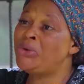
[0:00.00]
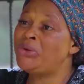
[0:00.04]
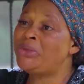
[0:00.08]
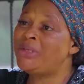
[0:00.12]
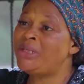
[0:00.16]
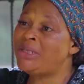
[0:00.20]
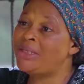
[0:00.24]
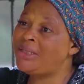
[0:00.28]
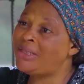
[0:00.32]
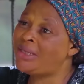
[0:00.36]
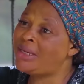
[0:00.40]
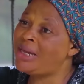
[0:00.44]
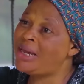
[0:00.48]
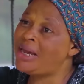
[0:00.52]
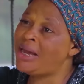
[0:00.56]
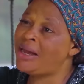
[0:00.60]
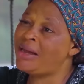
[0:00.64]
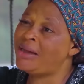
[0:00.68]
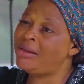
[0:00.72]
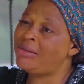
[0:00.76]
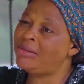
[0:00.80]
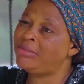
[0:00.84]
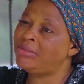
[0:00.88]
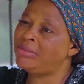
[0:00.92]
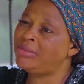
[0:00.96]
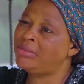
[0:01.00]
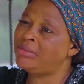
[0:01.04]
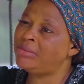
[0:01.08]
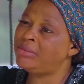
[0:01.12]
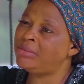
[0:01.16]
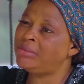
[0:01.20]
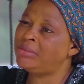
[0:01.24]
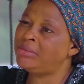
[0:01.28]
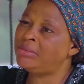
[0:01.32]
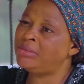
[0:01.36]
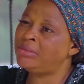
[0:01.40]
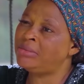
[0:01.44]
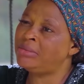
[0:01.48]
you desire
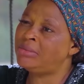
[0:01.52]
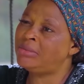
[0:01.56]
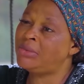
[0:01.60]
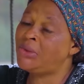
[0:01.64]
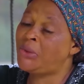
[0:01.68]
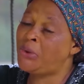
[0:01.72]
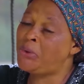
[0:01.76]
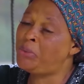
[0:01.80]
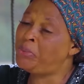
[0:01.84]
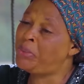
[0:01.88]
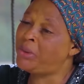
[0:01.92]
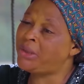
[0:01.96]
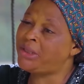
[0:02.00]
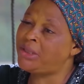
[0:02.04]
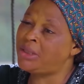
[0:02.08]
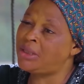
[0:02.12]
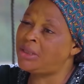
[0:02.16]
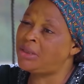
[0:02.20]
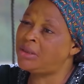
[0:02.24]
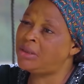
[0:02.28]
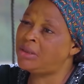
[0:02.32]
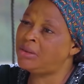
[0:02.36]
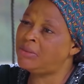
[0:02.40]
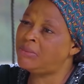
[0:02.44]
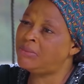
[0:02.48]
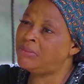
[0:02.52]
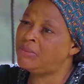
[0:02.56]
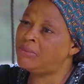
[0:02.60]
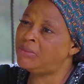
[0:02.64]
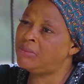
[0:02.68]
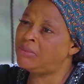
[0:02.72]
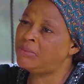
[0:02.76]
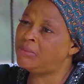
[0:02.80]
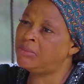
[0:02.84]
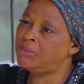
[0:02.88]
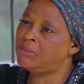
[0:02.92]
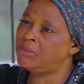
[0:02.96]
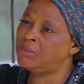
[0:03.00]
opposite.
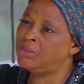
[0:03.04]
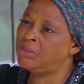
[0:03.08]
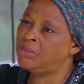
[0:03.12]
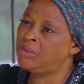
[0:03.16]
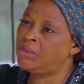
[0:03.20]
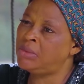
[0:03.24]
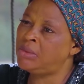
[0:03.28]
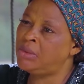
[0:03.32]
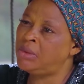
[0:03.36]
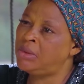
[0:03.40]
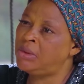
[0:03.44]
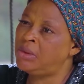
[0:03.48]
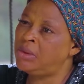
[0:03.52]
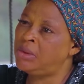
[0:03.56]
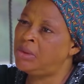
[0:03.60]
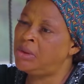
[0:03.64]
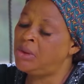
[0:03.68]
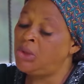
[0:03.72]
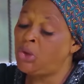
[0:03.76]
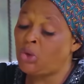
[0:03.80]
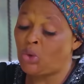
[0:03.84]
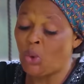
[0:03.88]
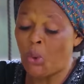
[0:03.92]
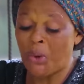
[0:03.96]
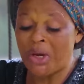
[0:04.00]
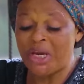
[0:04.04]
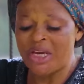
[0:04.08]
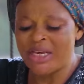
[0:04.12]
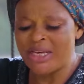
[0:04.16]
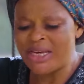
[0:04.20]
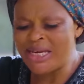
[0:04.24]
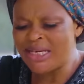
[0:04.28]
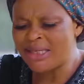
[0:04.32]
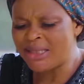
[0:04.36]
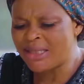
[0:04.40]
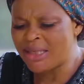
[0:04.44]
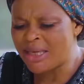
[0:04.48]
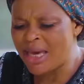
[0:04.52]
So in
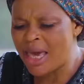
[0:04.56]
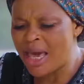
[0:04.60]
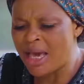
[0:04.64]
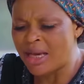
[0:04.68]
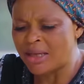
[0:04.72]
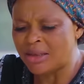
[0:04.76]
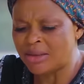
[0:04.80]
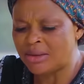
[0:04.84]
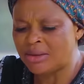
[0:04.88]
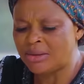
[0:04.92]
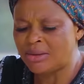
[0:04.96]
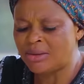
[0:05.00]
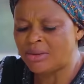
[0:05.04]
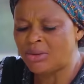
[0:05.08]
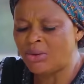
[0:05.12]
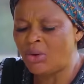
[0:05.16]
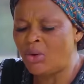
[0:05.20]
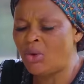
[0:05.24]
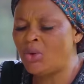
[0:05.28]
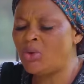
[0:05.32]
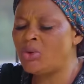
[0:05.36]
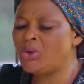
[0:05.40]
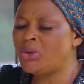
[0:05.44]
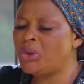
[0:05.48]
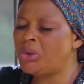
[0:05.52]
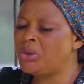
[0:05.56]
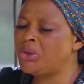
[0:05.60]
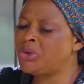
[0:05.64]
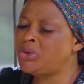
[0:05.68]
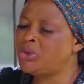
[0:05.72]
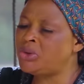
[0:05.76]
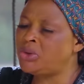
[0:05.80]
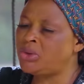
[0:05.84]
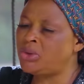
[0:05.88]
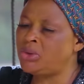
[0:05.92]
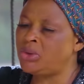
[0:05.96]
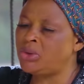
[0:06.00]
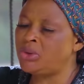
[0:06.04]
this case, all you
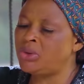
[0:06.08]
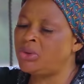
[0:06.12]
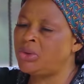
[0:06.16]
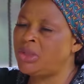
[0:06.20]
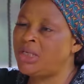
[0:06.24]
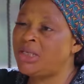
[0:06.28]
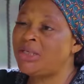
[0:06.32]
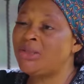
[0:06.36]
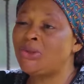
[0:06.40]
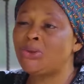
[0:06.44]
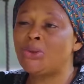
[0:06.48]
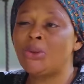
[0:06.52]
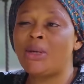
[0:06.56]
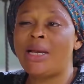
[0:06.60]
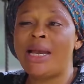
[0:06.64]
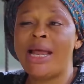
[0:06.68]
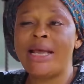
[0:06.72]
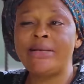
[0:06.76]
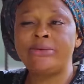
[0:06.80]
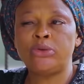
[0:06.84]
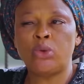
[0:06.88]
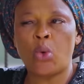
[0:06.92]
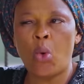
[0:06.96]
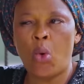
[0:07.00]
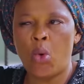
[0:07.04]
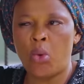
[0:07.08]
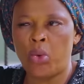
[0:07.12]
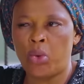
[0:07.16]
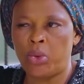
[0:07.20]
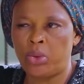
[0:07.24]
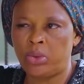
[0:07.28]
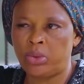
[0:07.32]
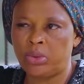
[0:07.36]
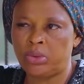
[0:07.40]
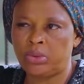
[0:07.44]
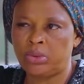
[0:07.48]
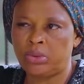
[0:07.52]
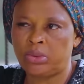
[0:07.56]
got to do is to let go.
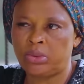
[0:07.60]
